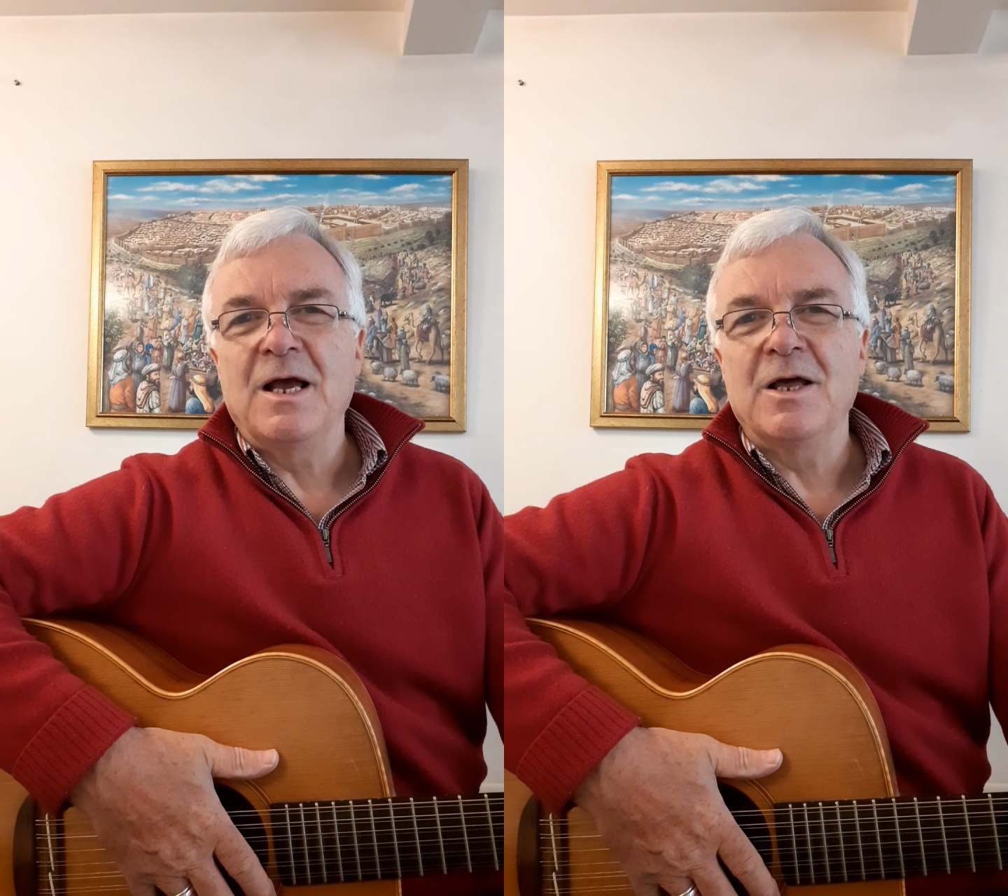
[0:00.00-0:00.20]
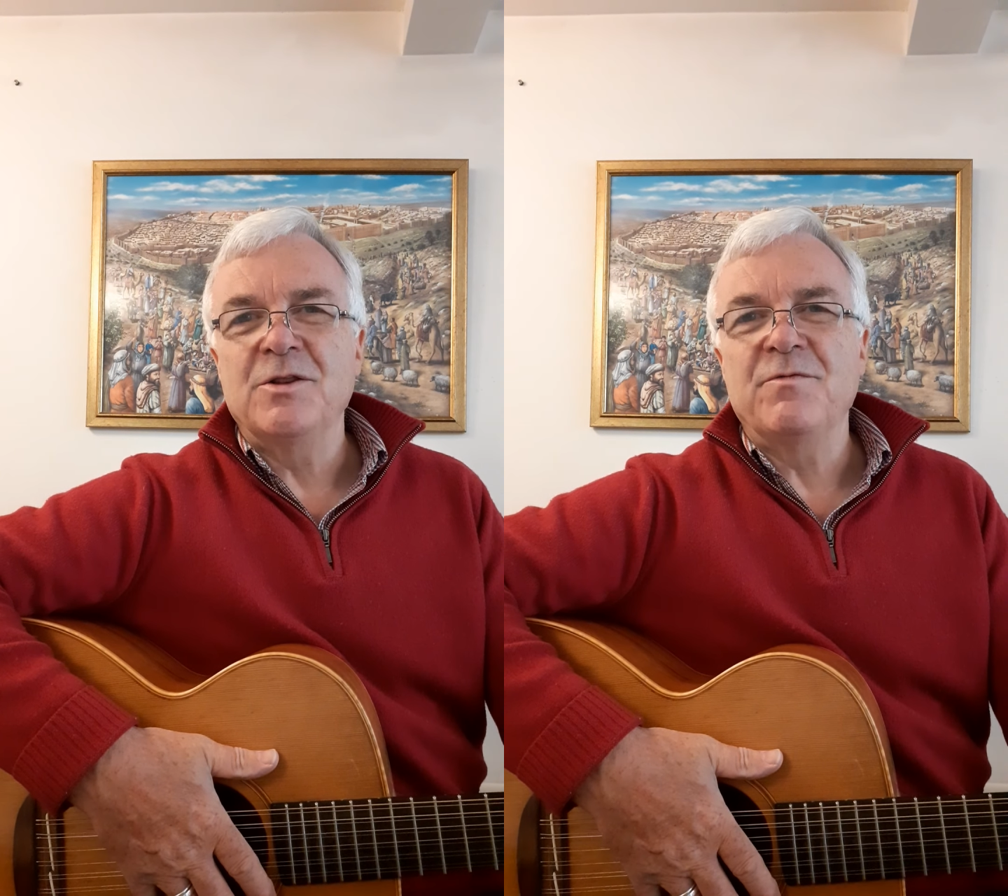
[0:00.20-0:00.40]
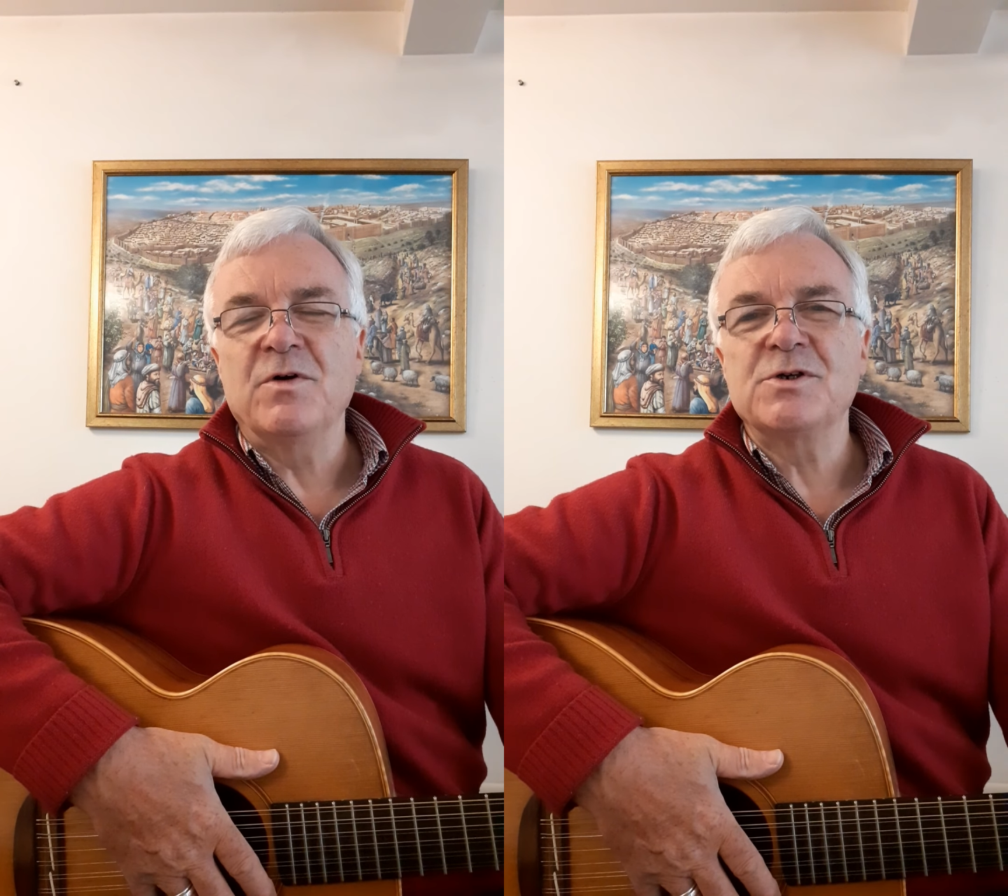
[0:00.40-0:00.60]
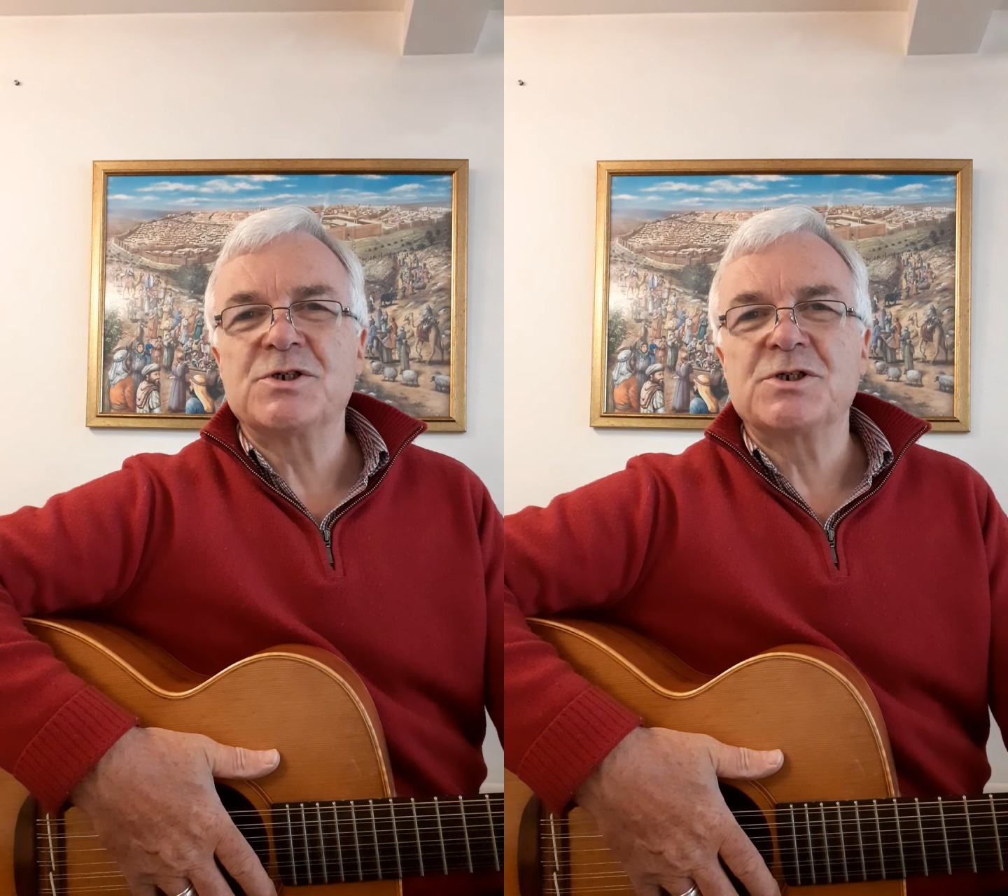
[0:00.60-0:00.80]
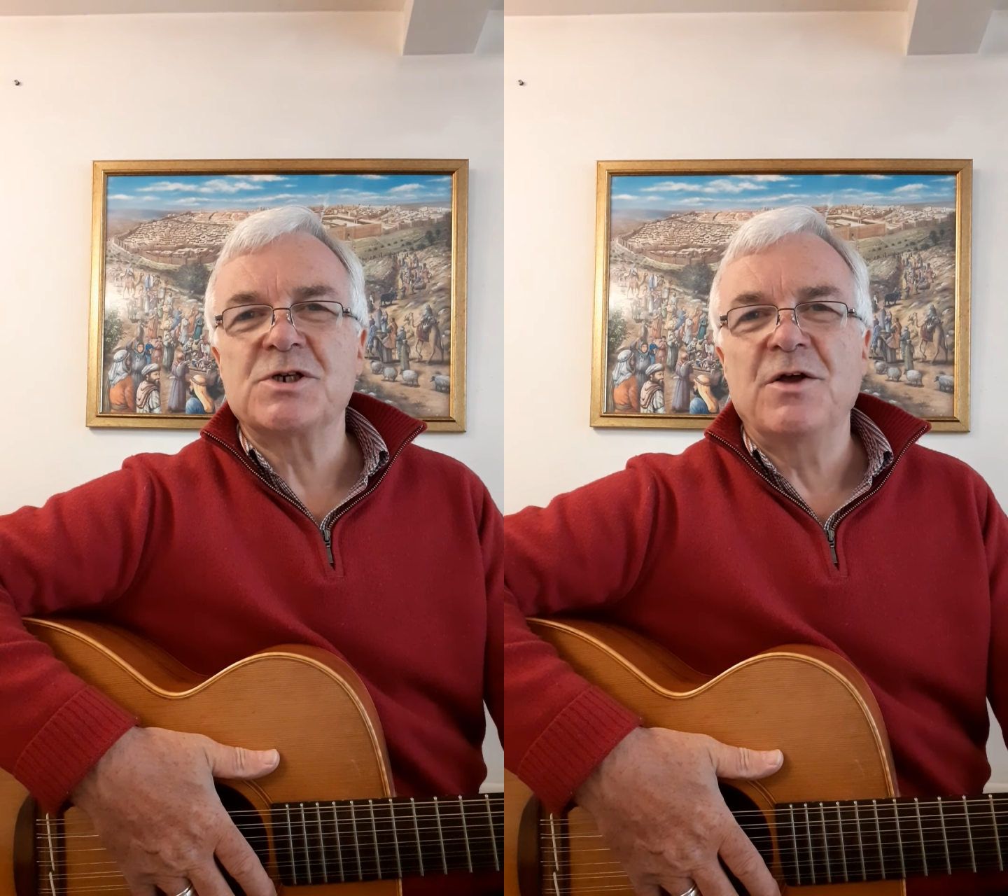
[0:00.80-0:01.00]
And the
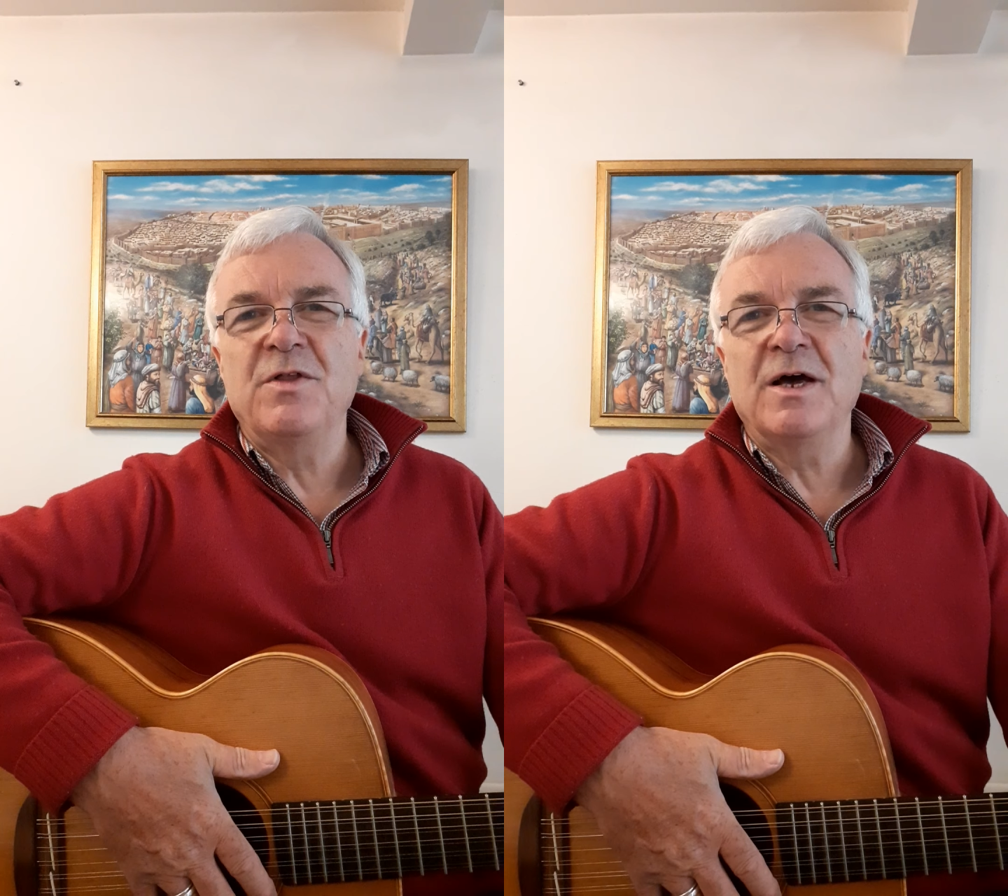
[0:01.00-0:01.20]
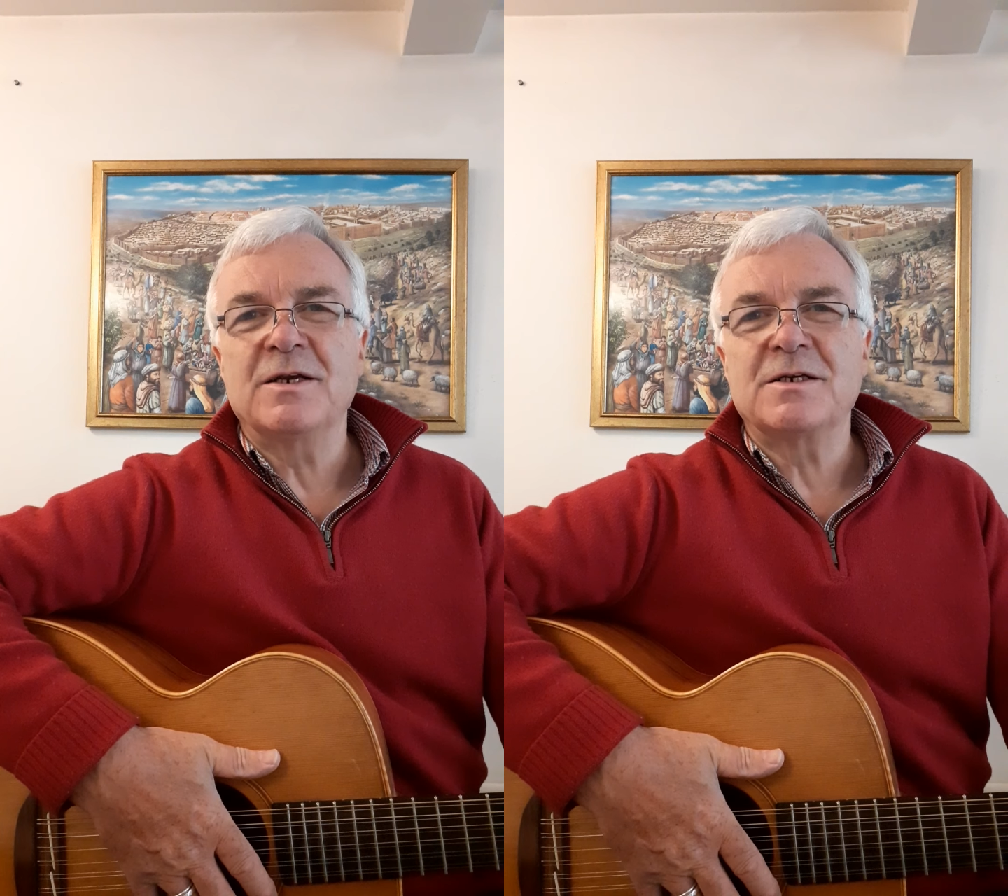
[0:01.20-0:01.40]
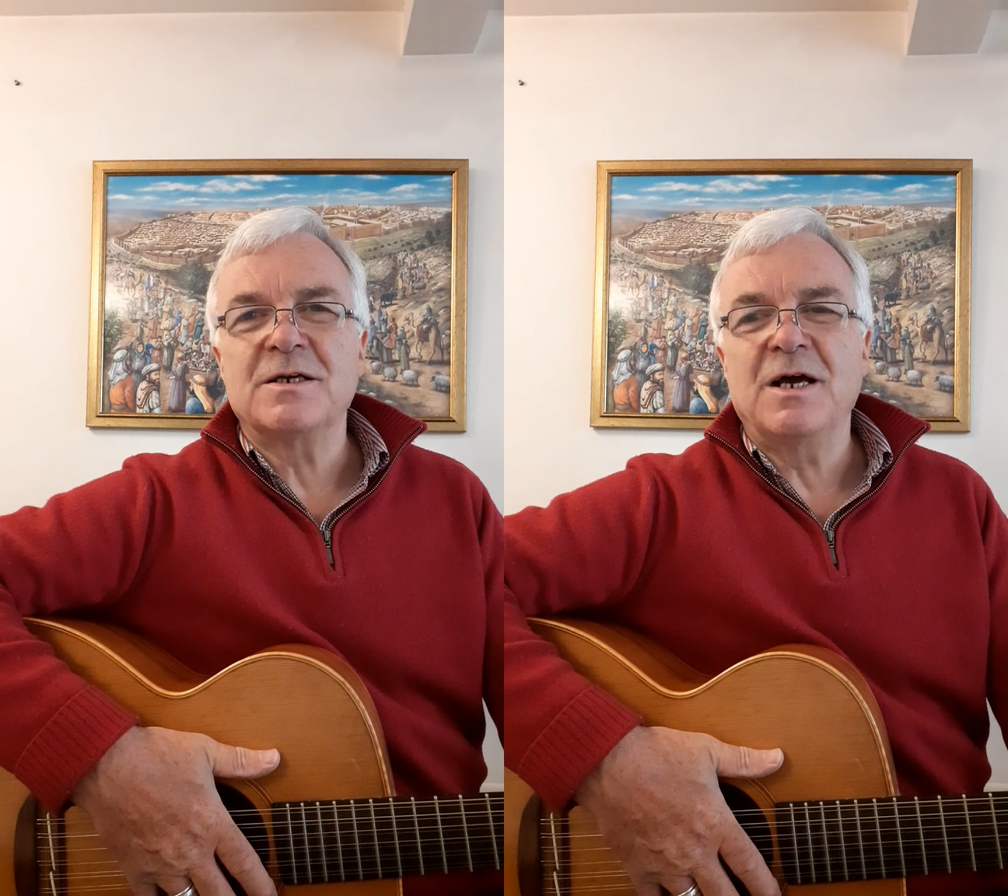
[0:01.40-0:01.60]
verse that